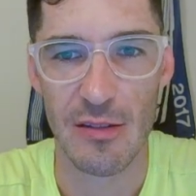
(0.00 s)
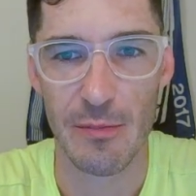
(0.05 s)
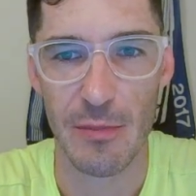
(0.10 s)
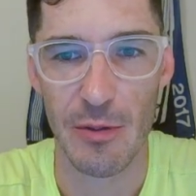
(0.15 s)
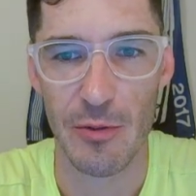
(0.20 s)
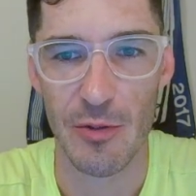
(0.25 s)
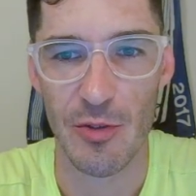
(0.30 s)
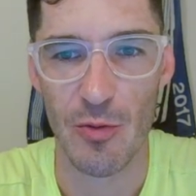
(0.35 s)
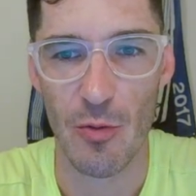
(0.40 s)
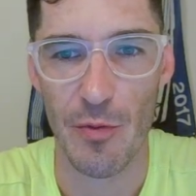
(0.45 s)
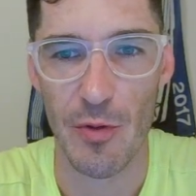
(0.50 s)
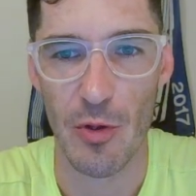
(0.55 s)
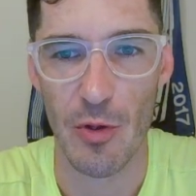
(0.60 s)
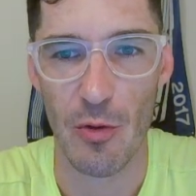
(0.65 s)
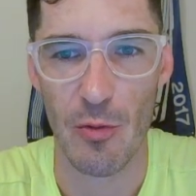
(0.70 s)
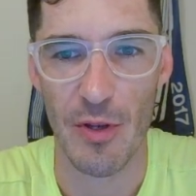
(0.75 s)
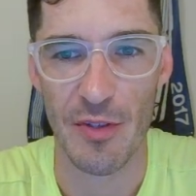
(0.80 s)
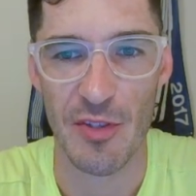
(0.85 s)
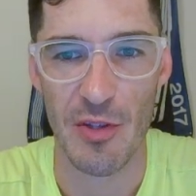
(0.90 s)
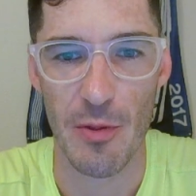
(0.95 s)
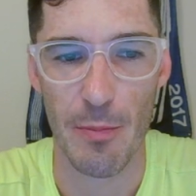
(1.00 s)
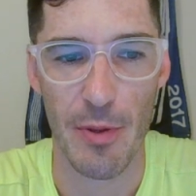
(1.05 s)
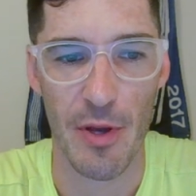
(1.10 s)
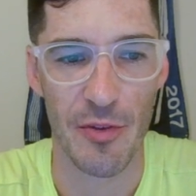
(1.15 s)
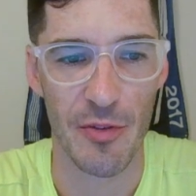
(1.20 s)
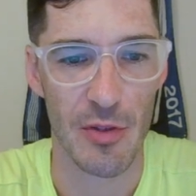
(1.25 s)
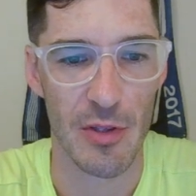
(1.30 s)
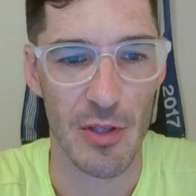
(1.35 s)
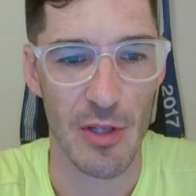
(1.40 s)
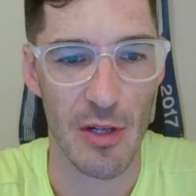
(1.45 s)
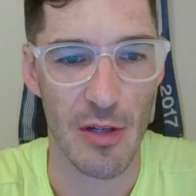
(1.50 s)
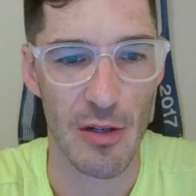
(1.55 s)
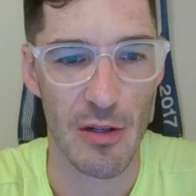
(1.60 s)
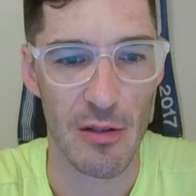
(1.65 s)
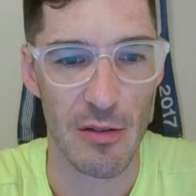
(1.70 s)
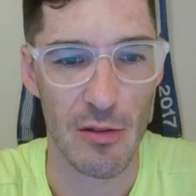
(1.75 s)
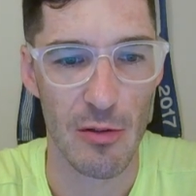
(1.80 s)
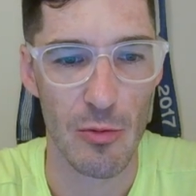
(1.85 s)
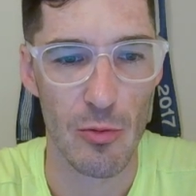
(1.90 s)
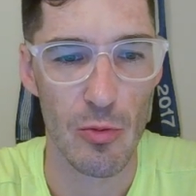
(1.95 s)
I'll just reveal the rest of the puzzle
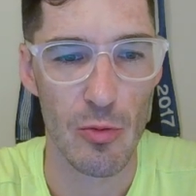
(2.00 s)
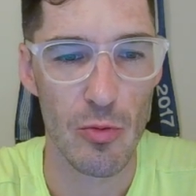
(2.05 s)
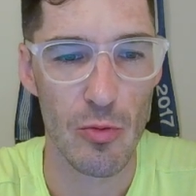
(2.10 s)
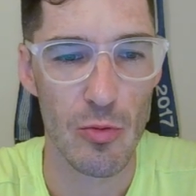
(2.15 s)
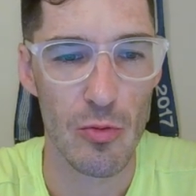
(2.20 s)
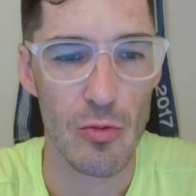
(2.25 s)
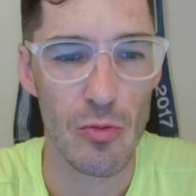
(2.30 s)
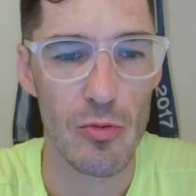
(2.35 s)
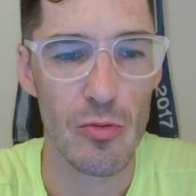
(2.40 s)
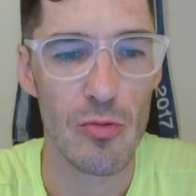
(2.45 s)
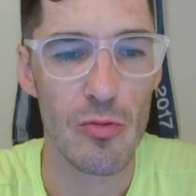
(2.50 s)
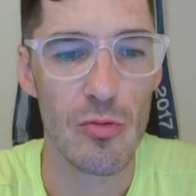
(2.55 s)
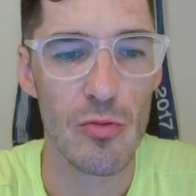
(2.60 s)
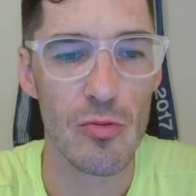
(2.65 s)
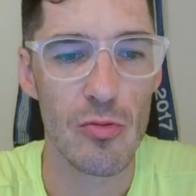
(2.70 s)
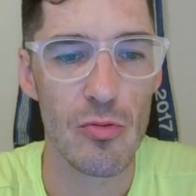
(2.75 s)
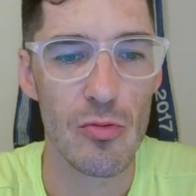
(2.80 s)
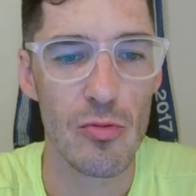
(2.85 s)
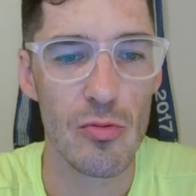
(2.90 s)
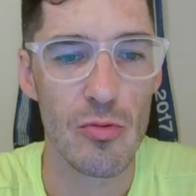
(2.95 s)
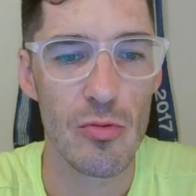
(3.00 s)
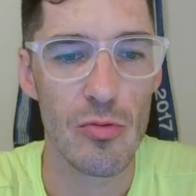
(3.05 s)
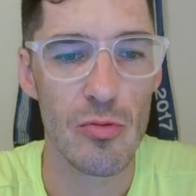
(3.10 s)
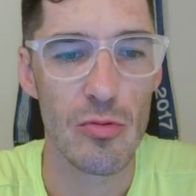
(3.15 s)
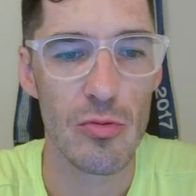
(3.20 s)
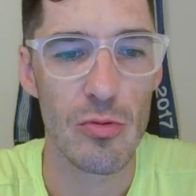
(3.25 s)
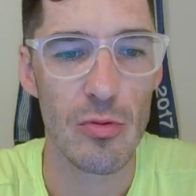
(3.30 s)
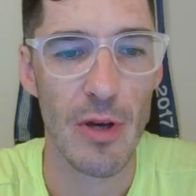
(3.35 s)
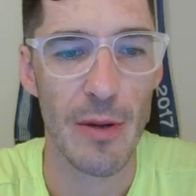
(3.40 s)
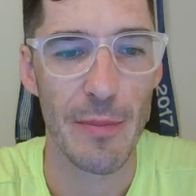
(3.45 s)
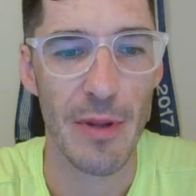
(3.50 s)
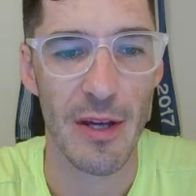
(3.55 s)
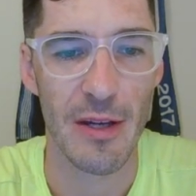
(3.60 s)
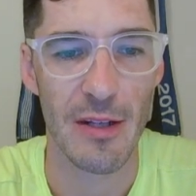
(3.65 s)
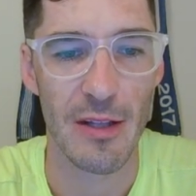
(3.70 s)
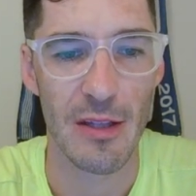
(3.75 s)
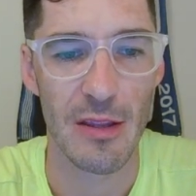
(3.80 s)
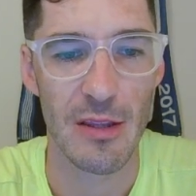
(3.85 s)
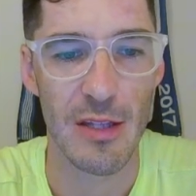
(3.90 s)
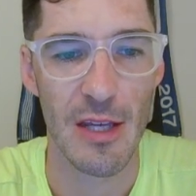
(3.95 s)
here. Ooh, I'm not
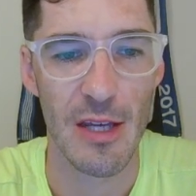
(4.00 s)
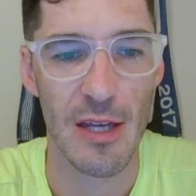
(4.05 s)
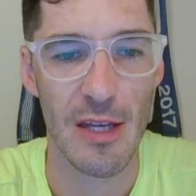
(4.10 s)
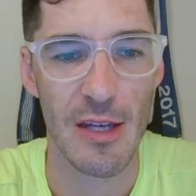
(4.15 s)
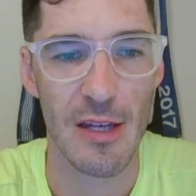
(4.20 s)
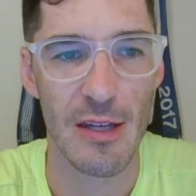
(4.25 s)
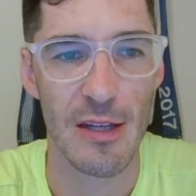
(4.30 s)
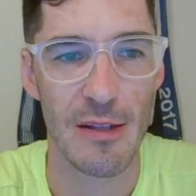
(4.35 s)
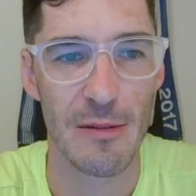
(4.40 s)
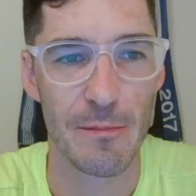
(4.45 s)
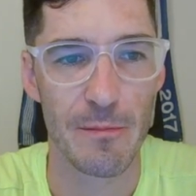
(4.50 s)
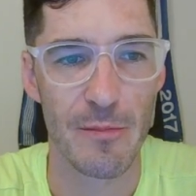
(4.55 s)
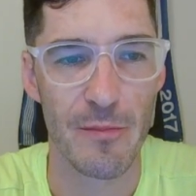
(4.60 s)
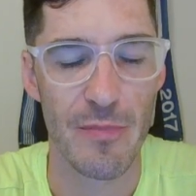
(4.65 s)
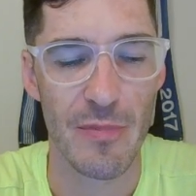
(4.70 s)
gonna get that.